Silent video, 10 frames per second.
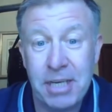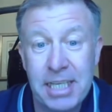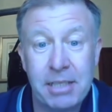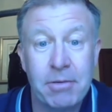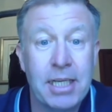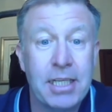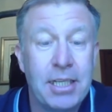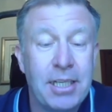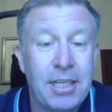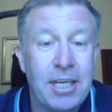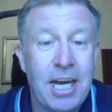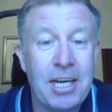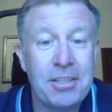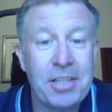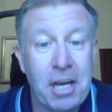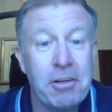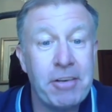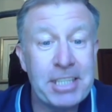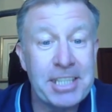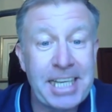suit anyway. And the only
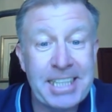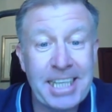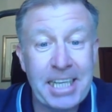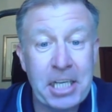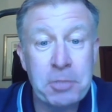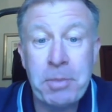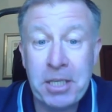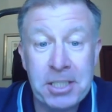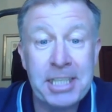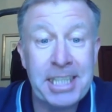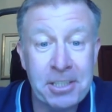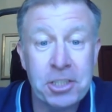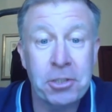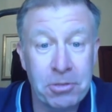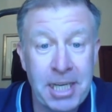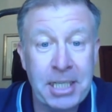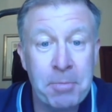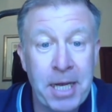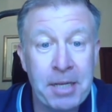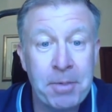reason they did it is because I didn't sulk like
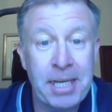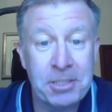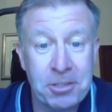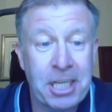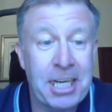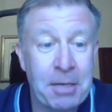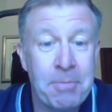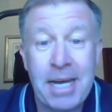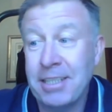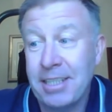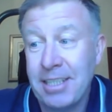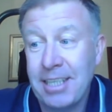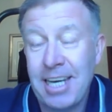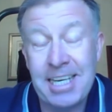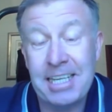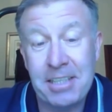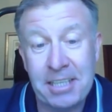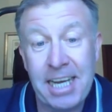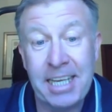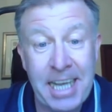a baby. I took it like a man.
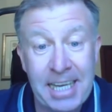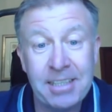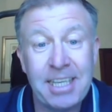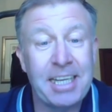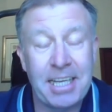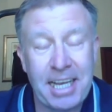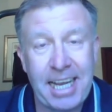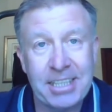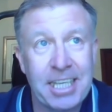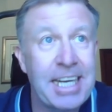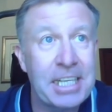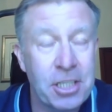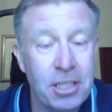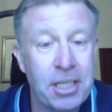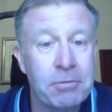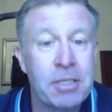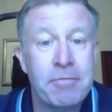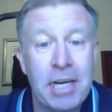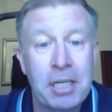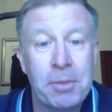And that, again, it's a lesson learned. It was
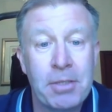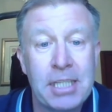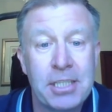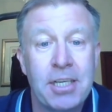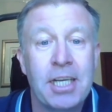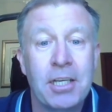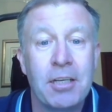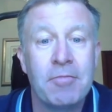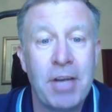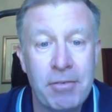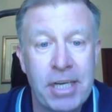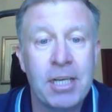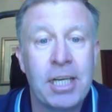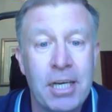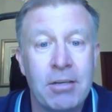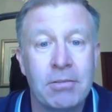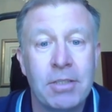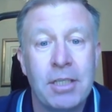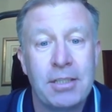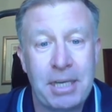a valuable lesson I learned very early
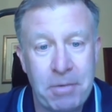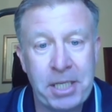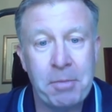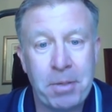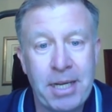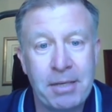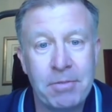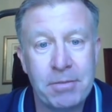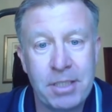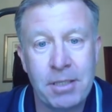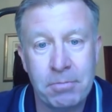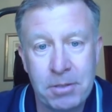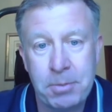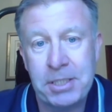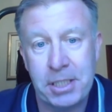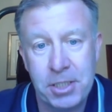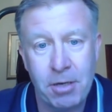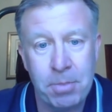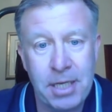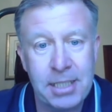on, that when you're playing with, you know, especially
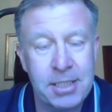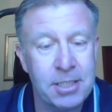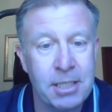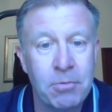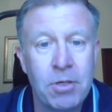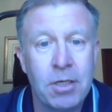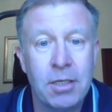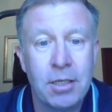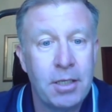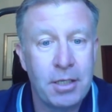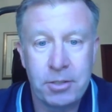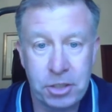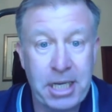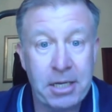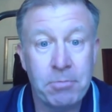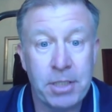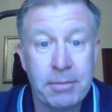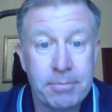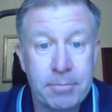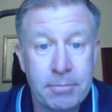top players as they were, just get on with it.